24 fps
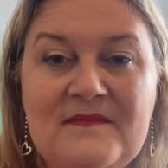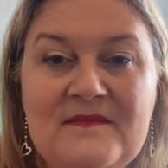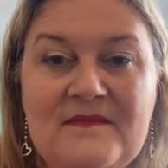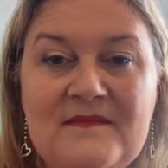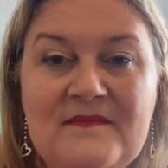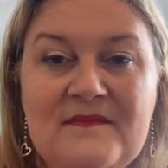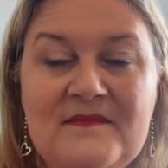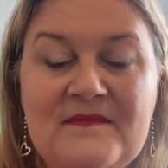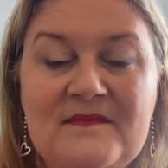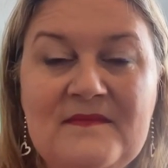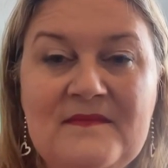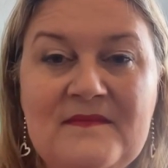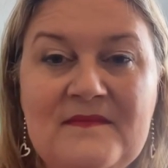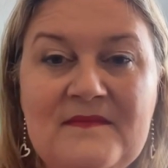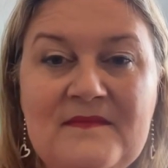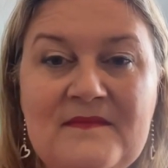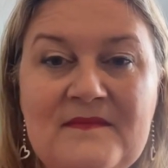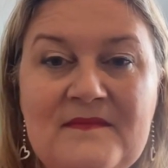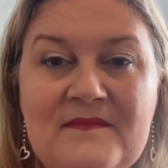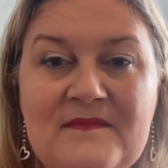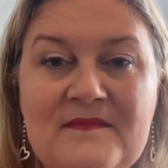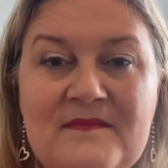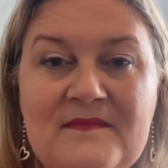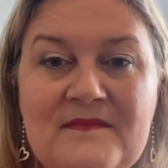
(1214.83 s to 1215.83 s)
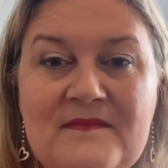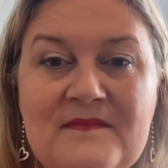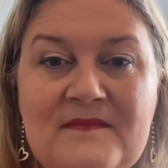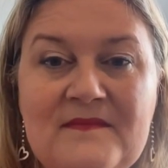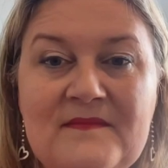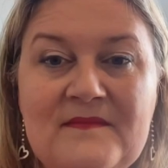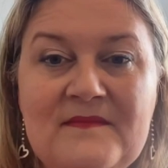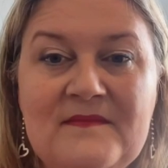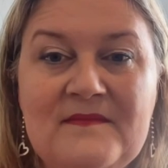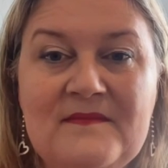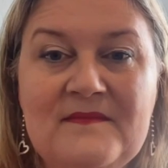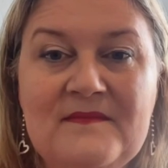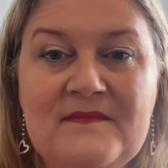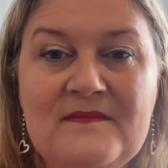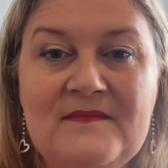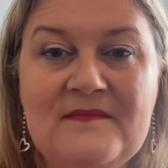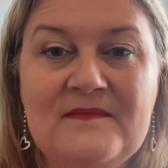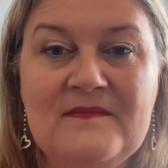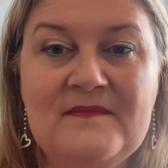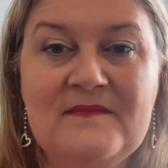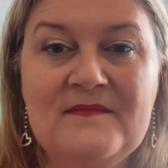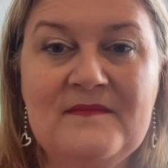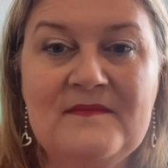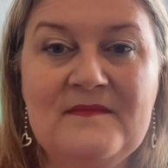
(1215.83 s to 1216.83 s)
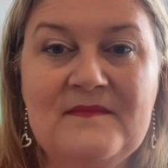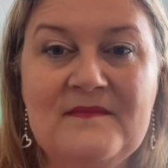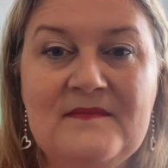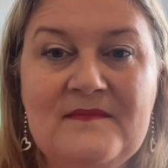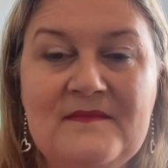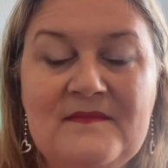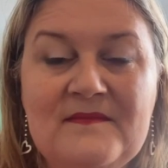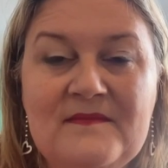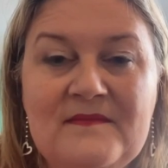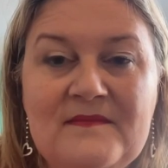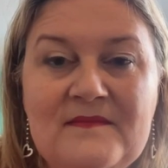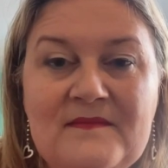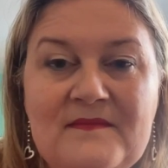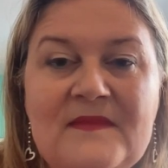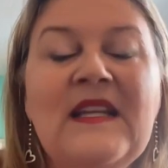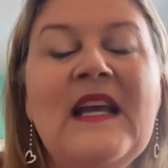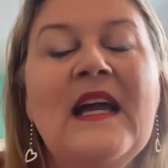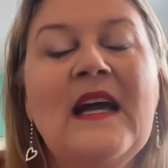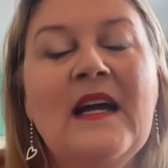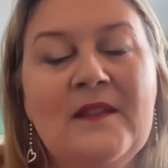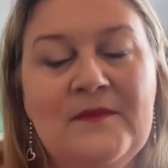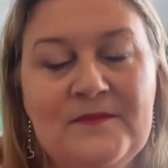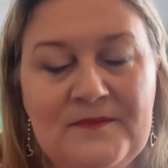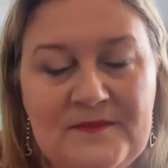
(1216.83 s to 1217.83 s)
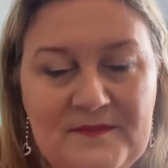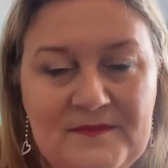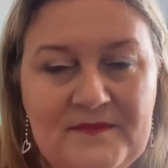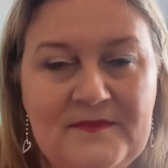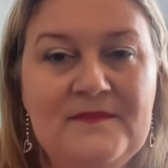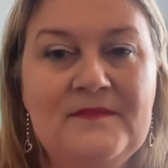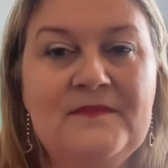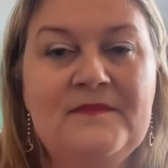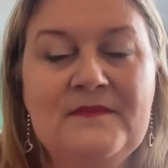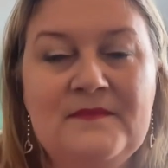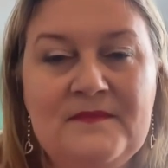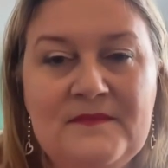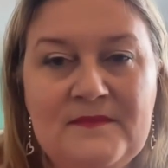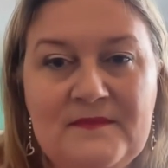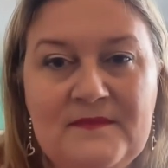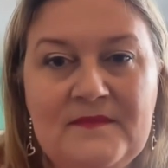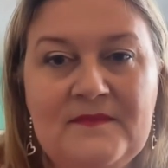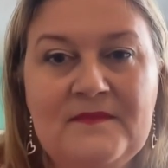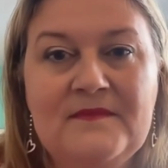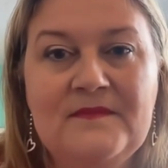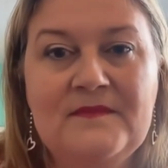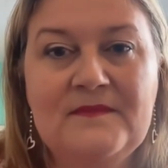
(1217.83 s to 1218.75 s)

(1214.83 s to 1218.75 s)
No words are spoken by the person on screen.